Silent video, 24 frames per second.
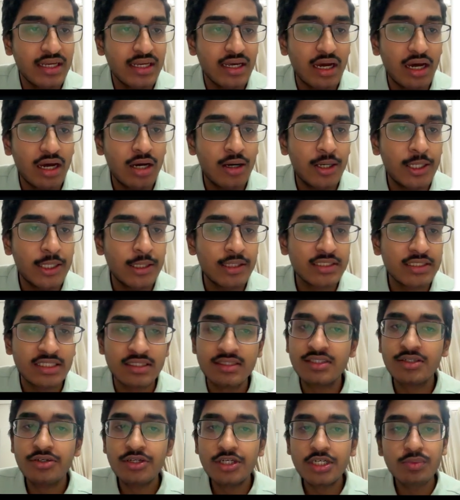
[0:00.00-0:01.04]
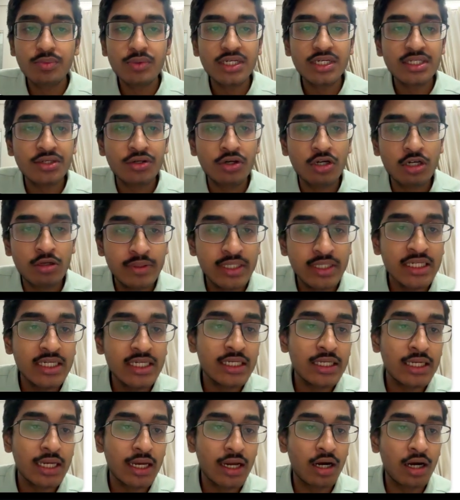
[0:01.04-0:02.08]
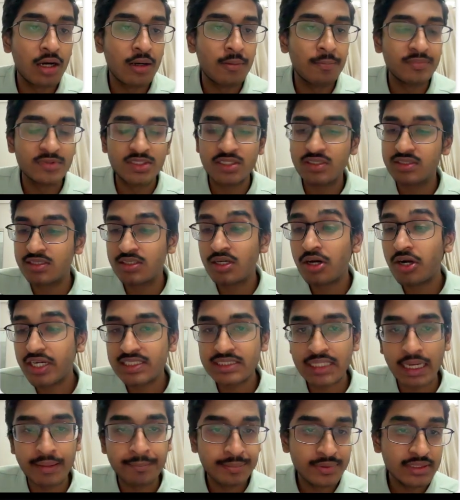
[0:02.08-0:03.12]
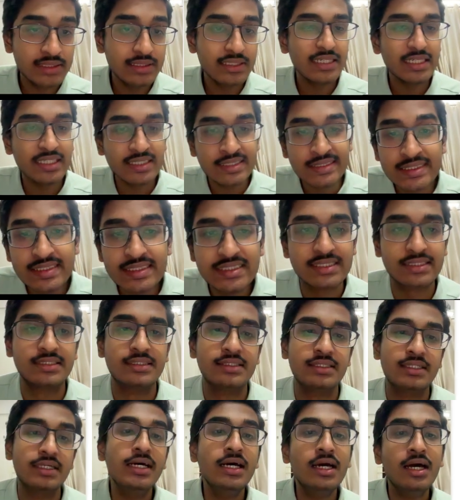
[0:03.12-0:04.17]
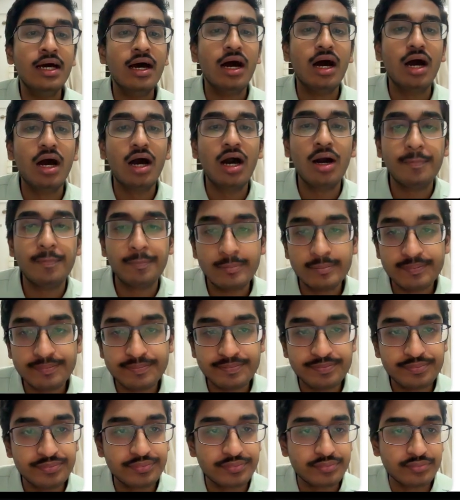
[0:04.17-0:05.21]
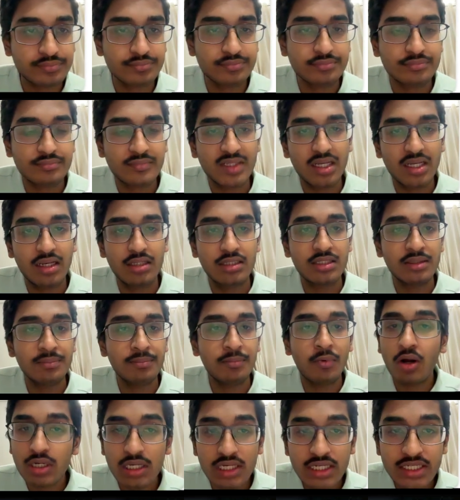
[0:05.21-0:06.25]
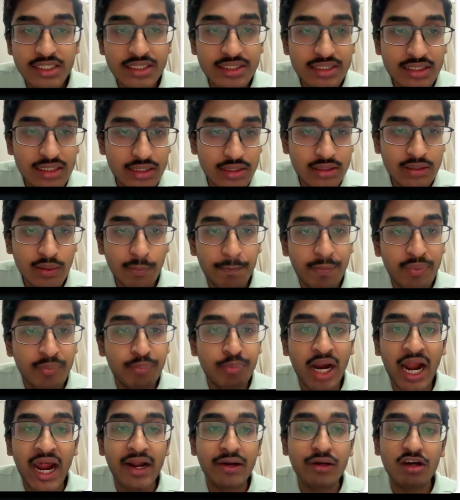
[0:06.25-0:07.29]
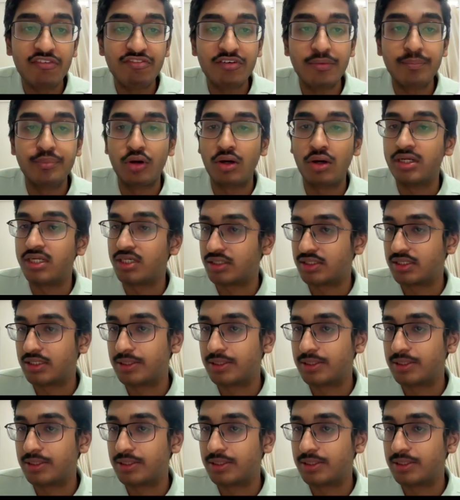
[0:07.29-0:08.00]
The third one could be the third example is um, the modeling the brand of a product.